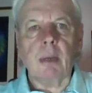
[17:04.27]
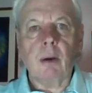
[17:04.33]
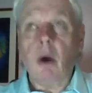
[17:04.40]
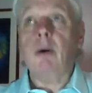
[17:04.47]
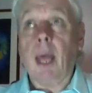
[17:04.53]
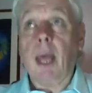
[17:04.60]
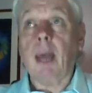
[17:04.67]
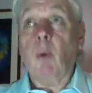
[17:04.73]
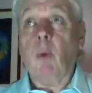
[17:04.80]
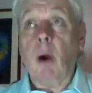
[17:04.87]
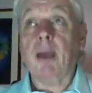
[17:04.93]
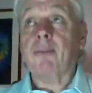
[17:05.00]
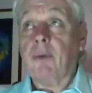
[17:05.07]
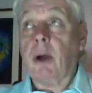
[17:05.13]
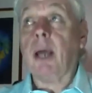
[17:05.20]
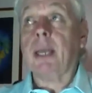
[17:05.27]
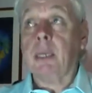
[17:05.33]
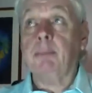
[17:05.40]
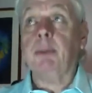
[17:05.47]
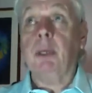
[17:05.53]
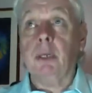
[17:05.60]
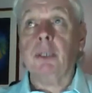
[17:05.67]
oh yeah, Wi-Fi,
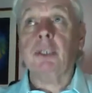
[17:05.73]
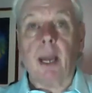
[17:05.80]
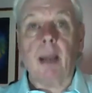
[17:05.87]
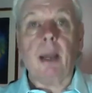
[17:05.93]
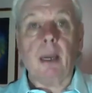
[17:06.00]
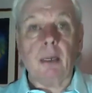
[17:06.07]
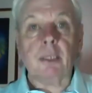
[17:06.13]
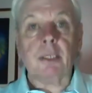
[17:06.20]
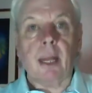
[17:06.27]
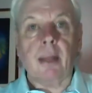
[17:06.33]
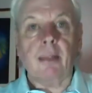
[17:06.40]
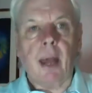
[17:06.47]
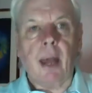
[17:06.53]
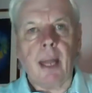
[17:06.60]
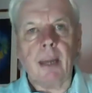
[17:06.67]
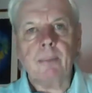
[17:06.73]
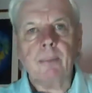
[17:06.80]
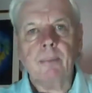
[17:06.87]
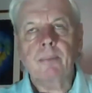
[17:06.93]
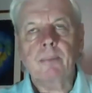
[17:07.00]
computers, yeah, I understand that.